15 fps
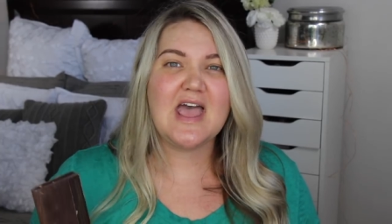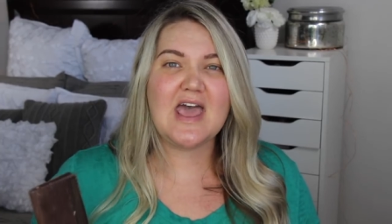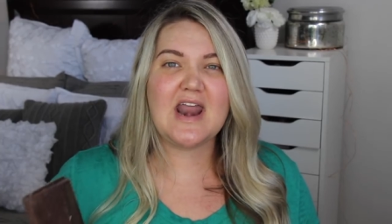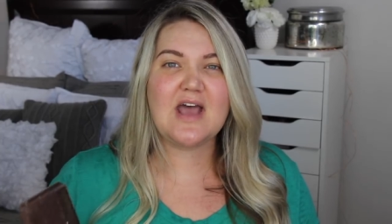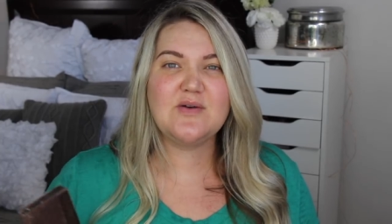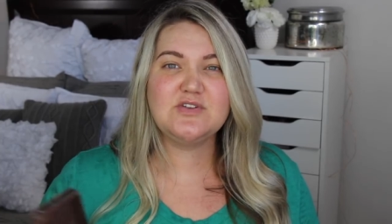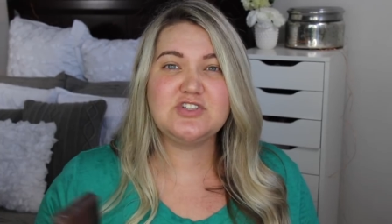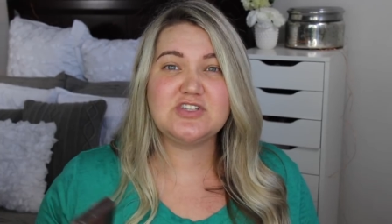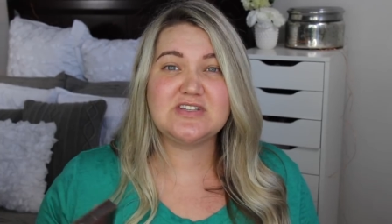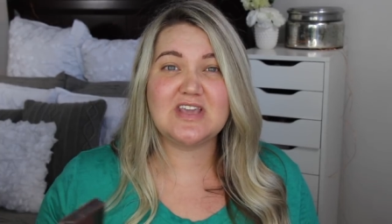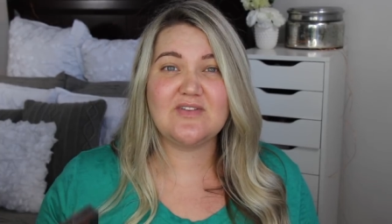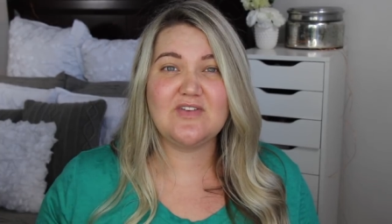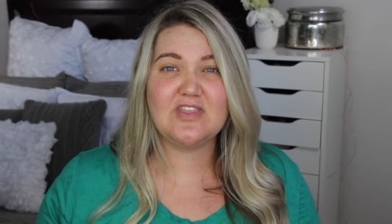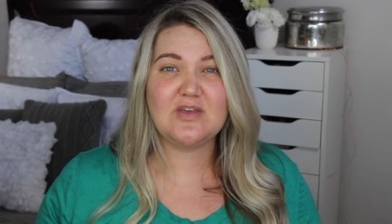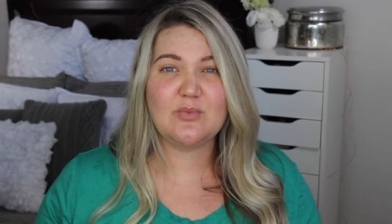and I was just
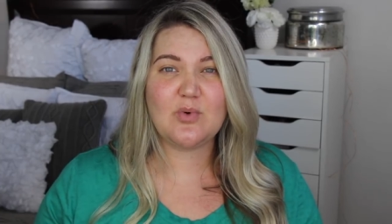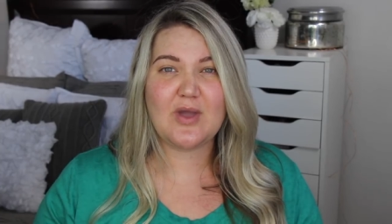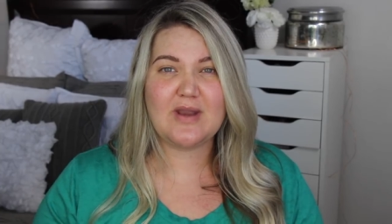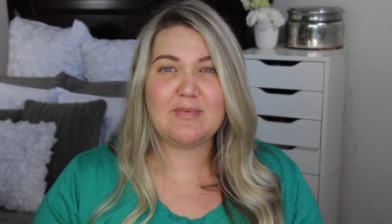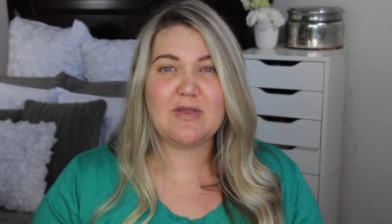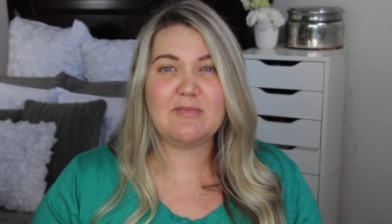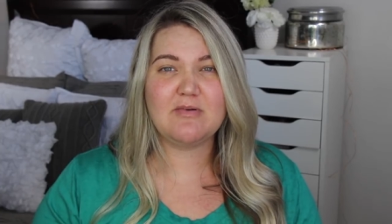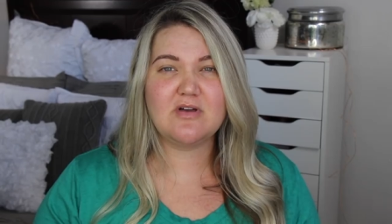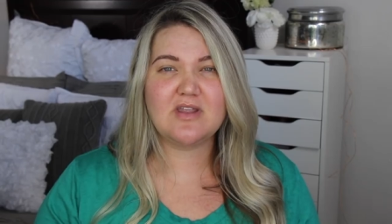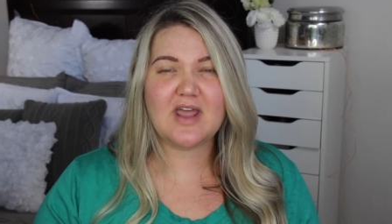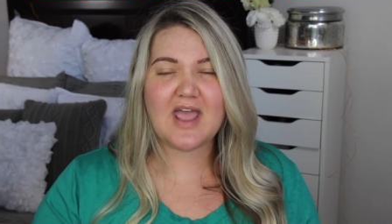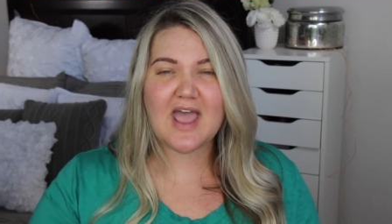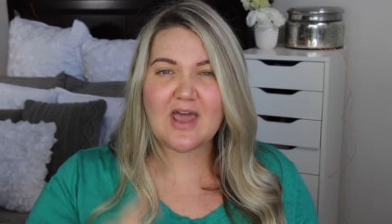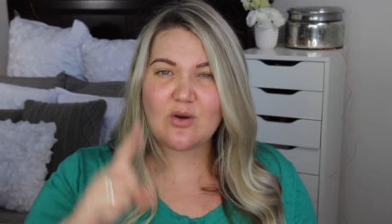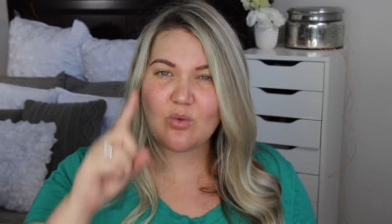giving them away to people and
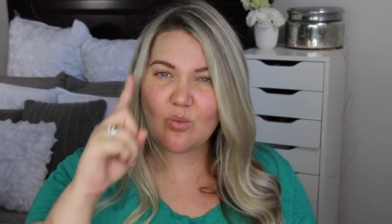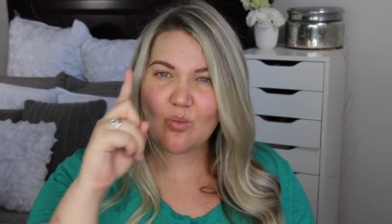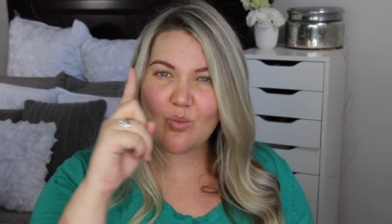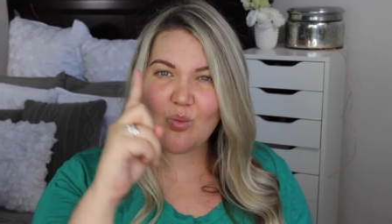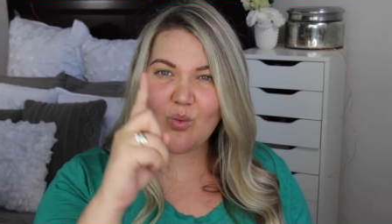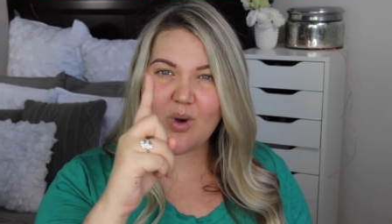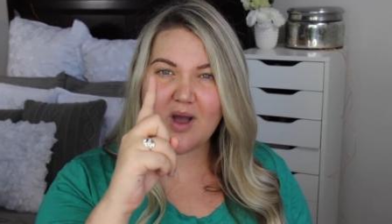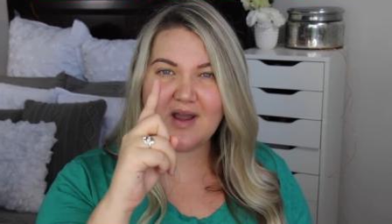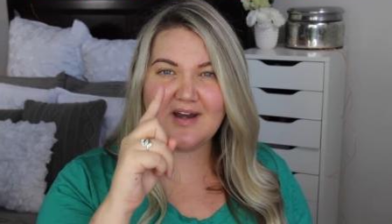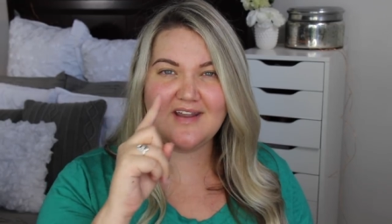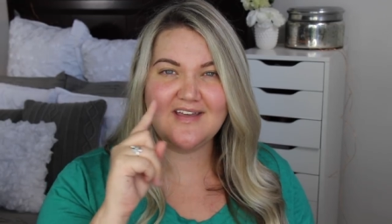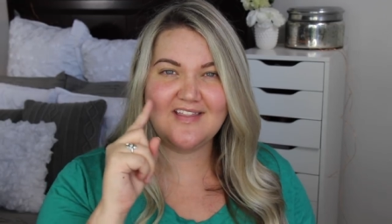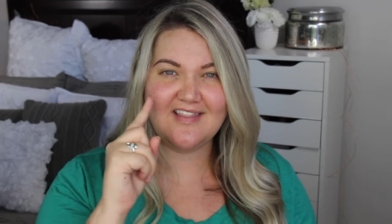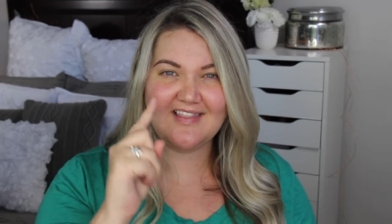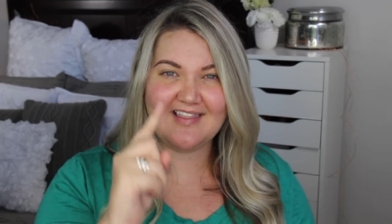I had
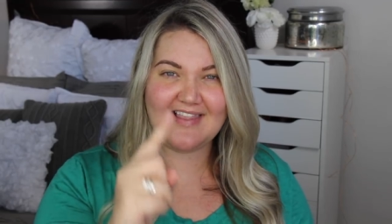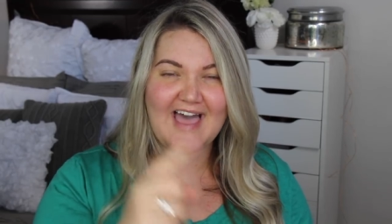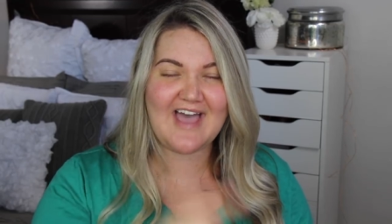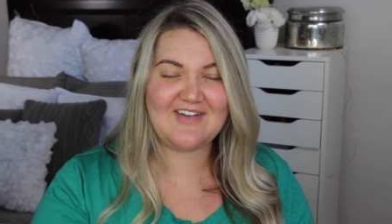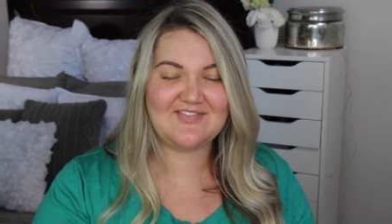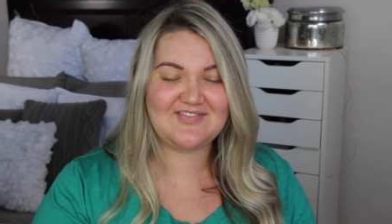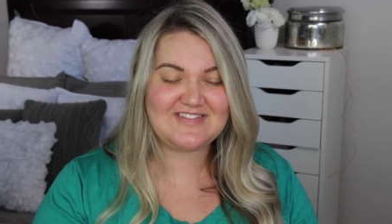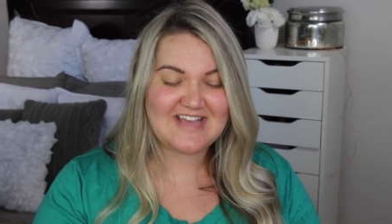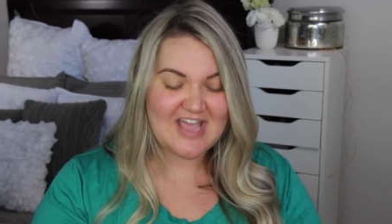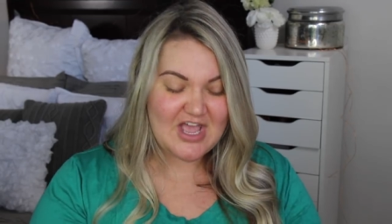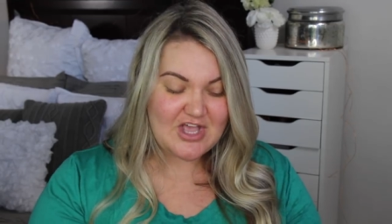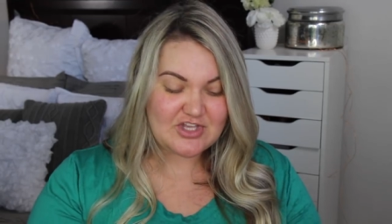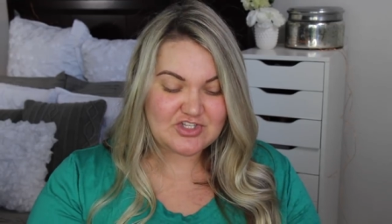one left.